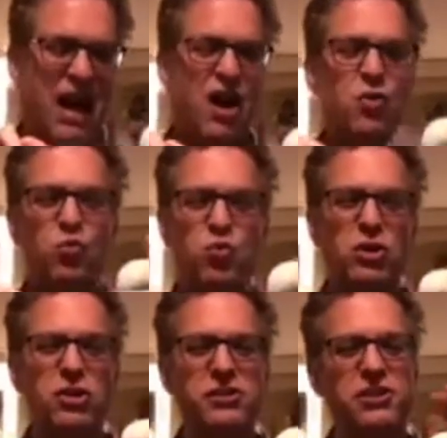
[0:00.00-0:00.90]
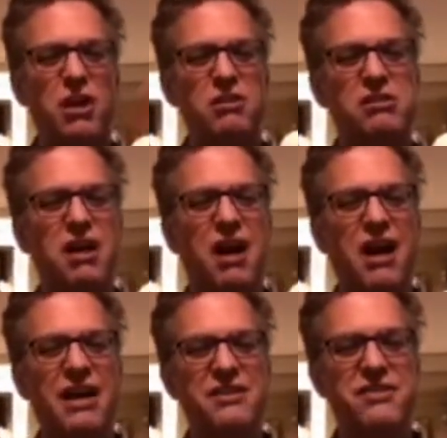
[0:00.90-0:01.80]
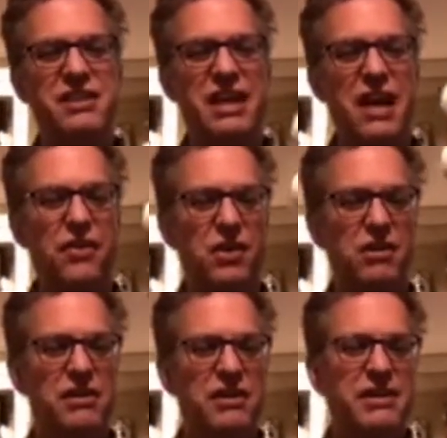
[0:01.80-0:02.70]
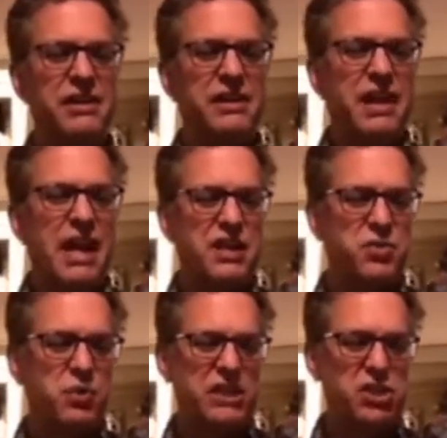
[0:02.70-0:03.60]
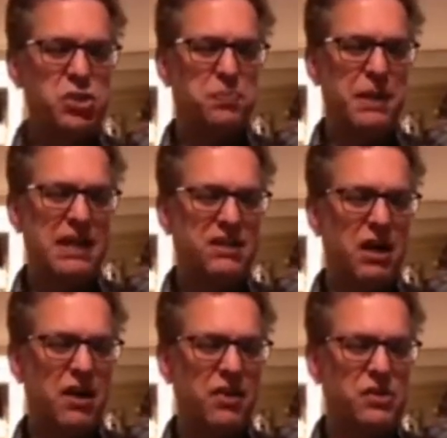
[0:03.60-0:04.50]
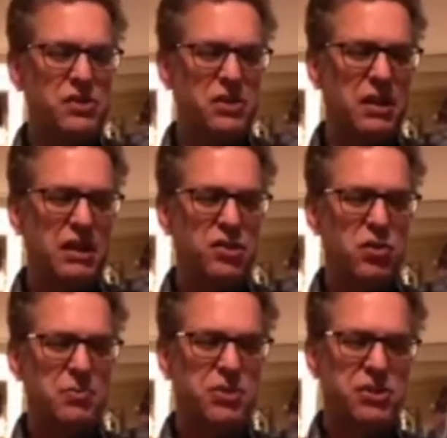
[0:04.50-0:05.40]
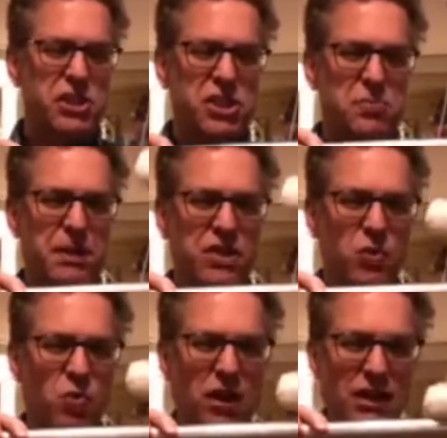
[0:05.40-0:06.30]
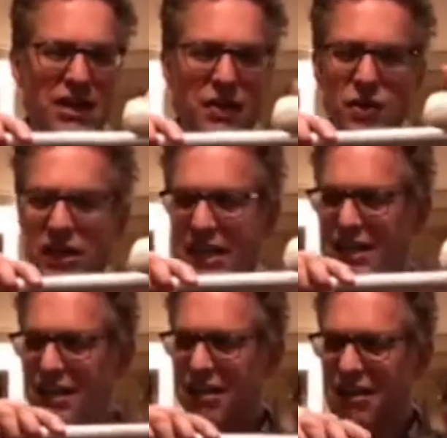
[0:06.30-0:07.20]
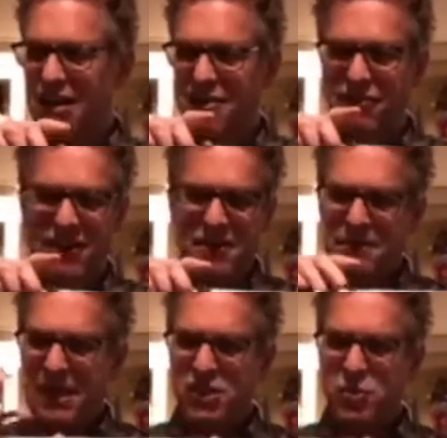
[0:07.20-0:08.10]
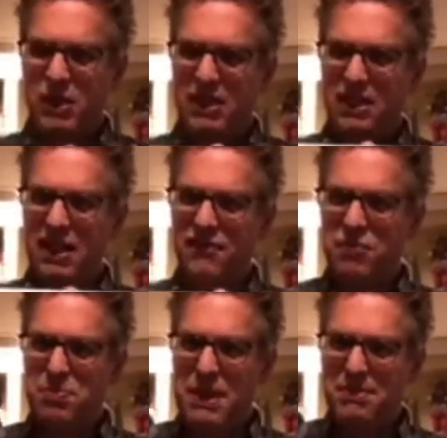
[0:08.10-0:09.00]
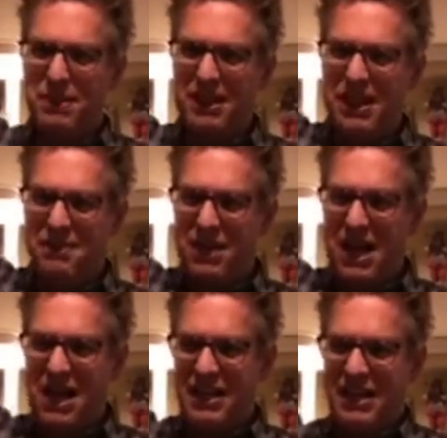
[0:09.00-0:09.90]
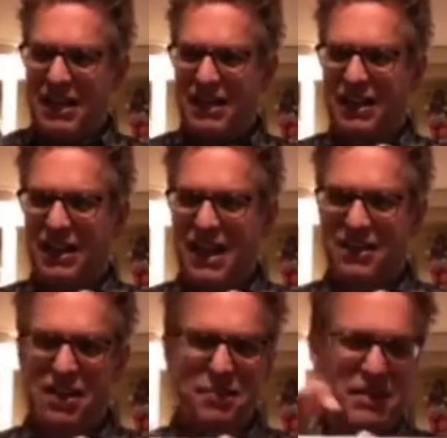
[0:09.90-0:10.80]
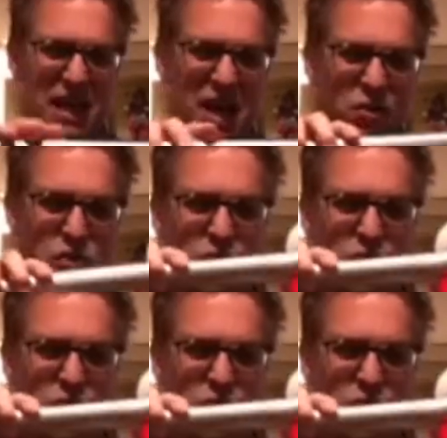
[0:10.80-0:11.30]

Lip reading: Our words are tied together as we speak to others. Scripture says, speak to one another in love. And so we lift people up, not let them down.